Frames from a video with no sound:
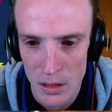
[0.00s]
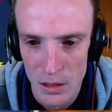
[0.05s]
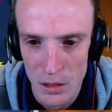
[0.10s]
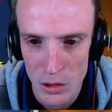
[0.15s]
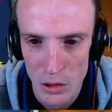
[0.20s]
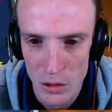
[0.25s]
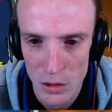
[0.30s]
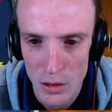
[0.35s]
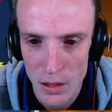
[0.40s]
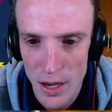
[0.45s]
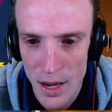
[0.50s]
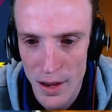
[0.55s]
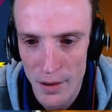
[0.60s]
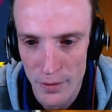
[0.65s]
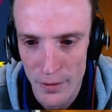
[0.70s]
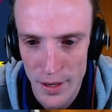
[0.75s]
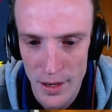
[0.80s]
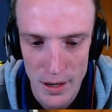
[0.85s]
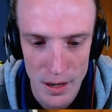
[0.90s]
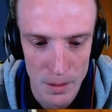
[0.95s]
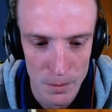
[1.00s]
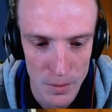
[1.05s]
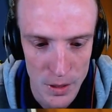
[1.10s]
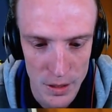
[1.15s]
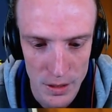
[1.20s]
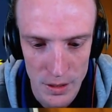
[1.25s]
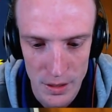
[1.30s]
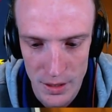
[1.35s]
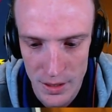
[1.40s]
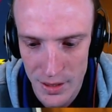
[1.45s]
Do you have the
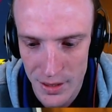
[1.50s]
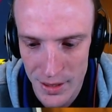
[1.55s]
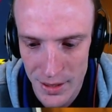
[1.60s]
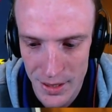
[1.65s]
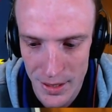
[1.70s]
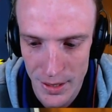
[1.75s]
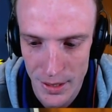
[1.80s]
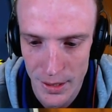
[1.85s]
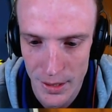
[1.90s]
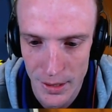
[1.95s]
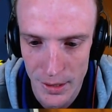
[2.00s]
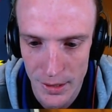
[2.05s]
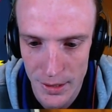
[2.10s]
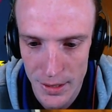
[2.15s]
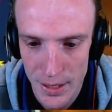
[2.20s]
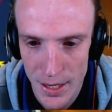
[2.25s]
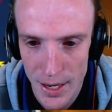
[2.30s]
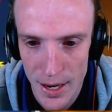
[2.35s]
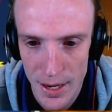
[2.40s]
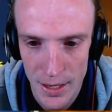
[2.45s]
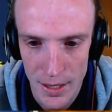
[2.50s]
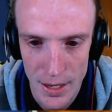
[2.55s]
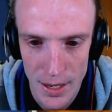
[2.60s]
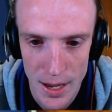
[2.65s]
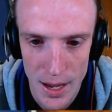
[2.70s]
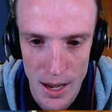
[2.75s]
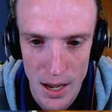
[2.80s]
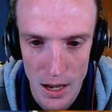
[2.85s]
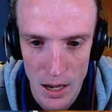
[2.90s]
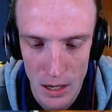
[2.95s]
numbers to take
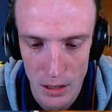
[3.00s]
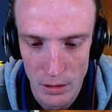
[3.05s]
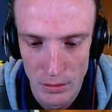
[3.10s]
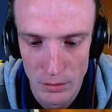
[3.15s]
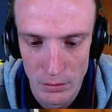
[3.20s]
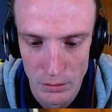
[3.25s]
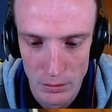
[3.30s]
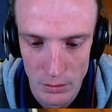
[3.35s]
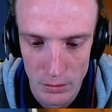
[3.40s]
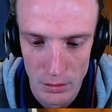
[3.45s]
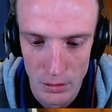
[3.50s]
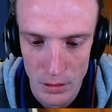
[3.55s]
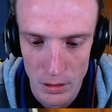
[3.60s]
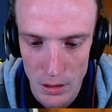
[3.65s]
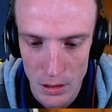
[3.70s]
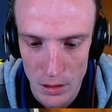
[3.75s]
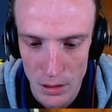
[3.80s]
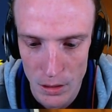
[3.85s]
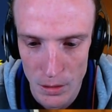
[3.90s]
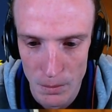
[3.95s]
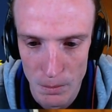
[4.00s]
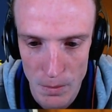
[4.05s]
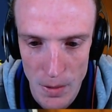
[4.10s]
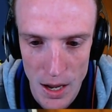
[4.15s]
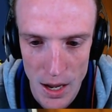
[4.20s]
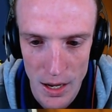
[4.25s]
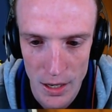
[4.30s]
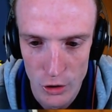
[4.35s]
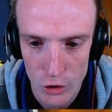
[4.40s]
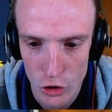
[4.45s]
out
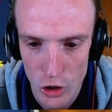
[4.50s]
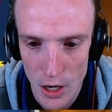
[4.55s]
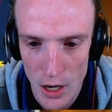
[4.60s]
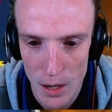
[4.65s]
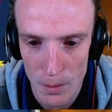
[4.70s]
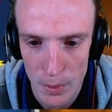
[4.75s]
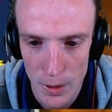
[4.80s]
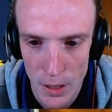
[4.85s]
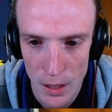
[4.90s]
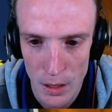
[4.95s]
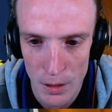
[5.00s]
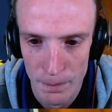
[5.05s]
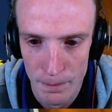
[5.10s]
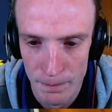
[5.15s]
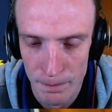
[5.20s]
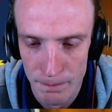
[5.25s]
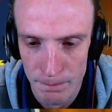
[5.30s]
MarshChamp here?